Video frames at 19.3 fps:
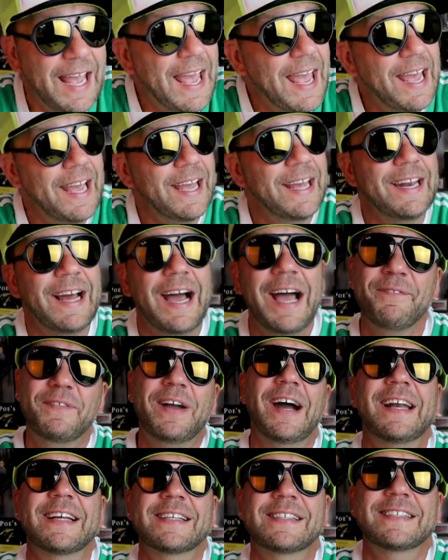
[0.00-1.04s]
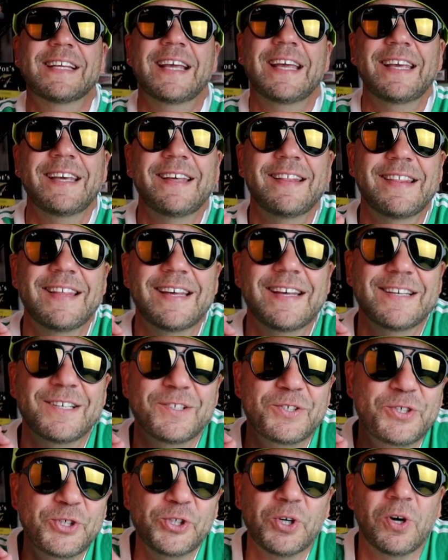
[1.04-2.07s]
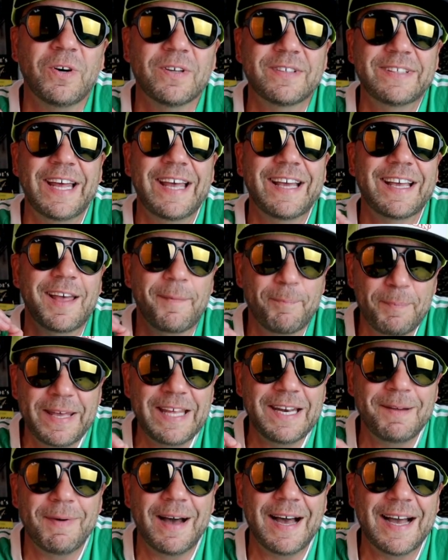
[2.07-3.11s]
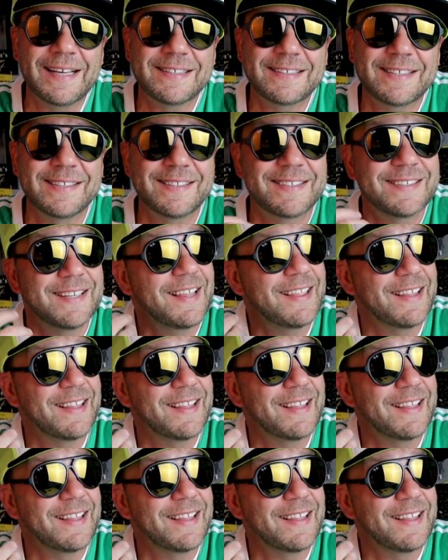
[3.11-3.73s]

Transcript: and I've got to say that Jawtec epitomizes